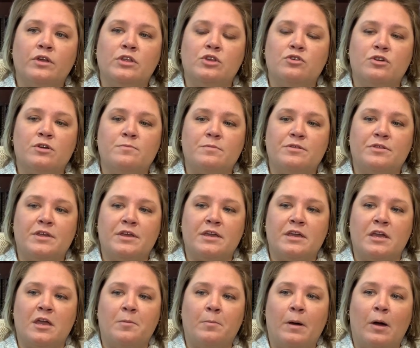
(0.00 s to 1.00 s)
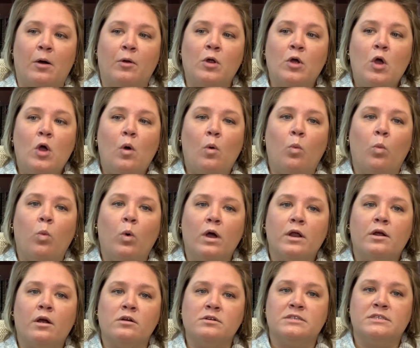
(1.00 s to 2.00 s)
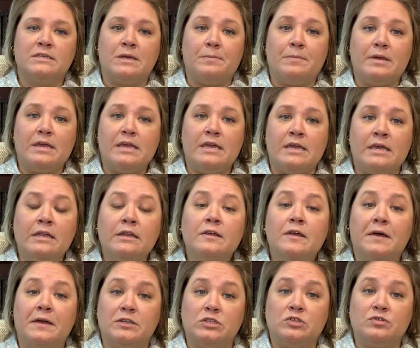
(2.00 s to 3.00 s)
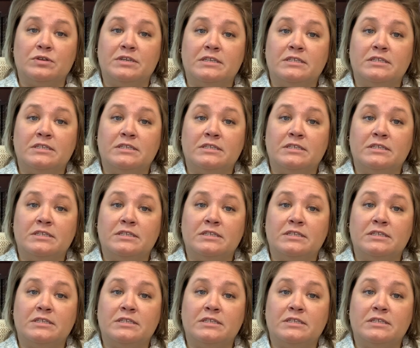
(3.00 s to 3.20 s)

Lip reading: you can be thinking about what are some in-country,